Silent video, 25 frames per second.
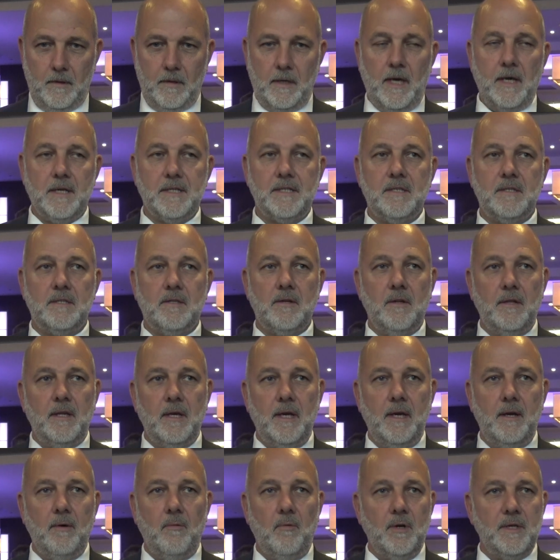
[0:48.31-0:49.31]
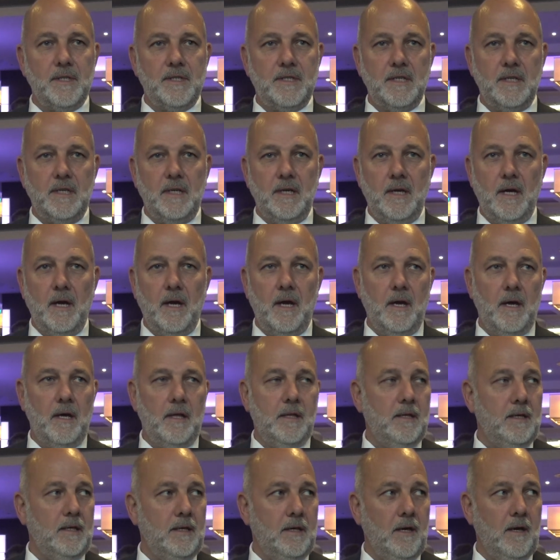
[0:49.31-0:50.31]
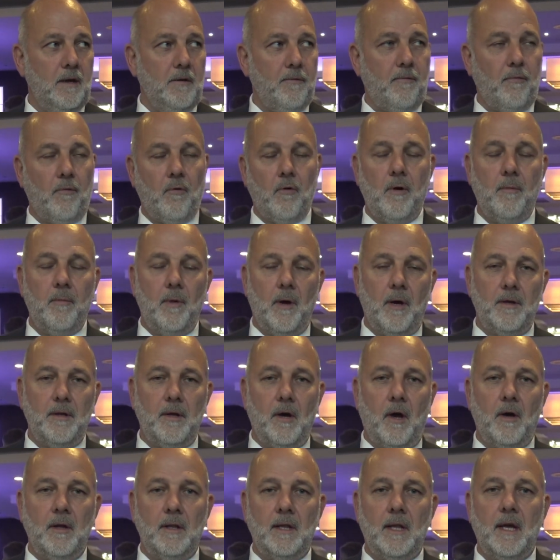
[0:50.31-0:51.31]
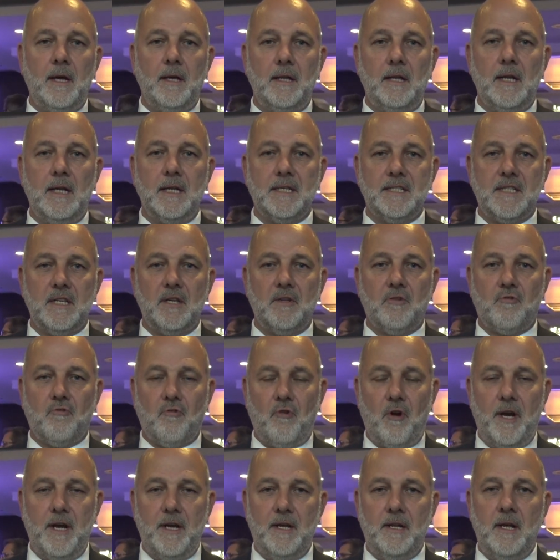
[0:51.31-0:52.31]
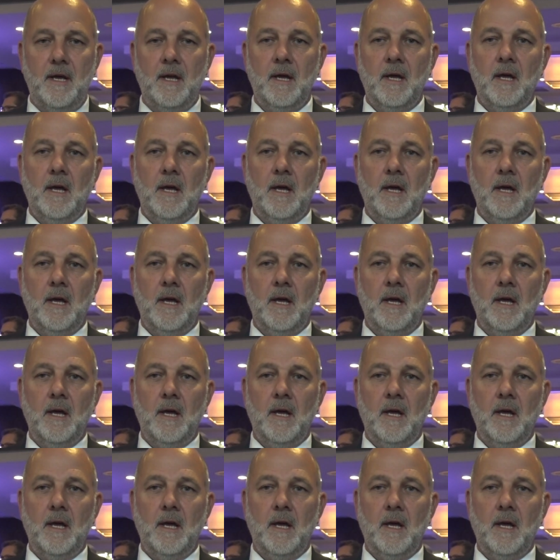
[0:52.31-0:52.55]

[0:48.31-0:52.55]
Yes, today was the forum on online illicit trade.